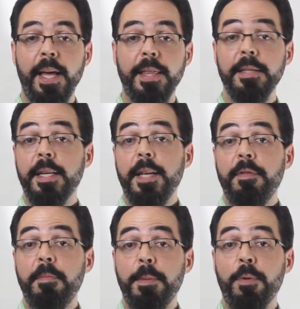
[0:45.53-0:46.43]
This can
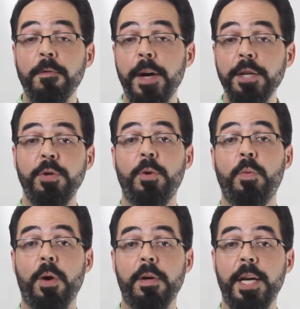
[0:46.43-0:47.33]
even be professional
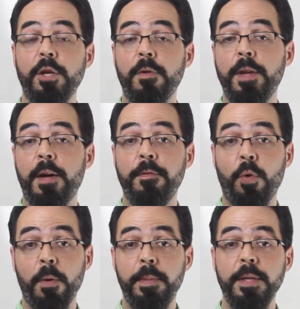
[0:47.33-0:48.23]
work that you've done
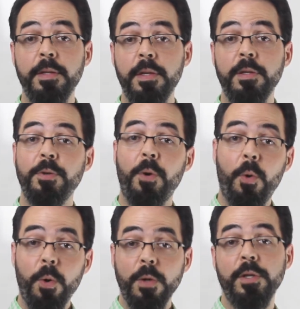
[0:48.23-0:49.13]
for a business
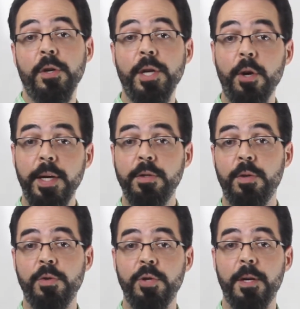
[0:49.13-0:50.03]
or during your
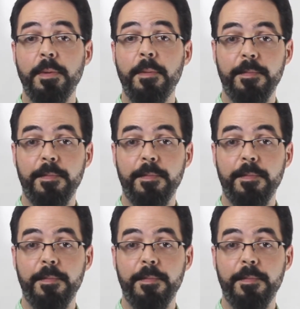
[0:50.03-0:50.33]
internship.